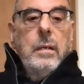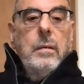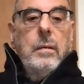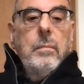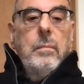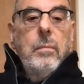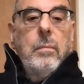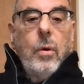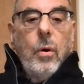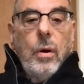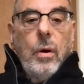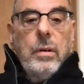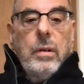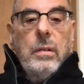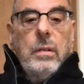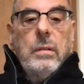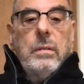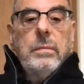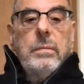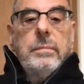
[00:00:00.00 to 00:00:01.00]

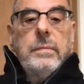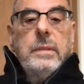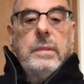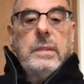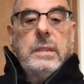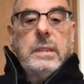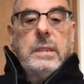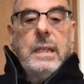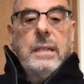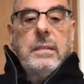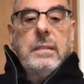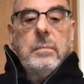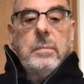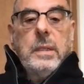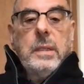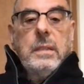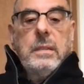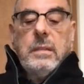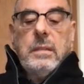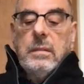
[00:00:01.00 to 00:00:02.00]
Moral
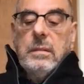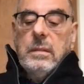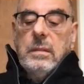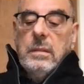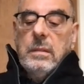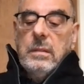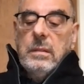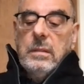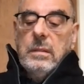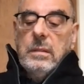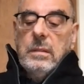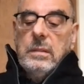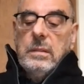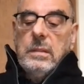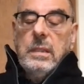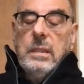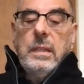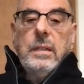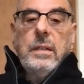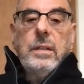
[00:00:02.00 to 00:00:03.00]
sentiment
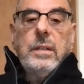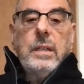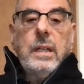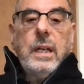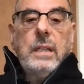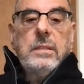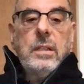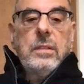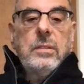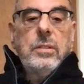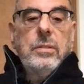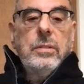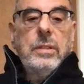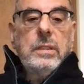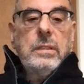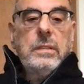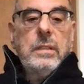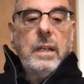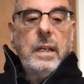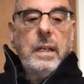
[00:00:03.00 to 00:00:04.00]
seared as a tuna
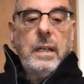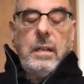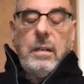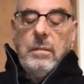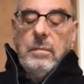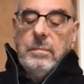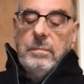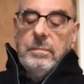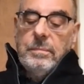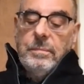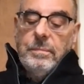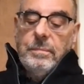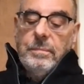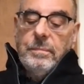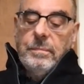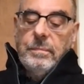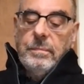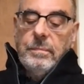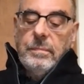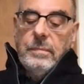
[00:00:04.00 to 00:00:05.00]
steak,
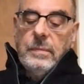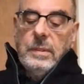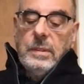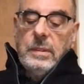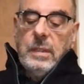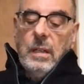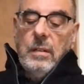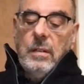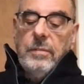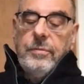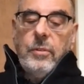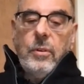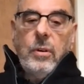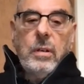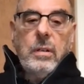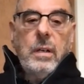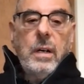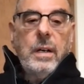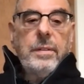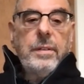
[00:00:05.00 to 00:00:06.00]
self
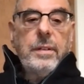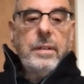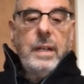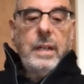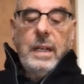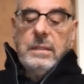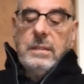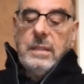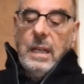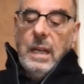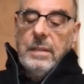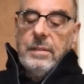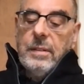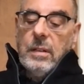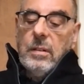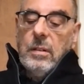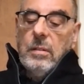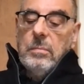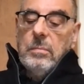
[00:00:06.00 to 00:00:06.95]
or other as ethical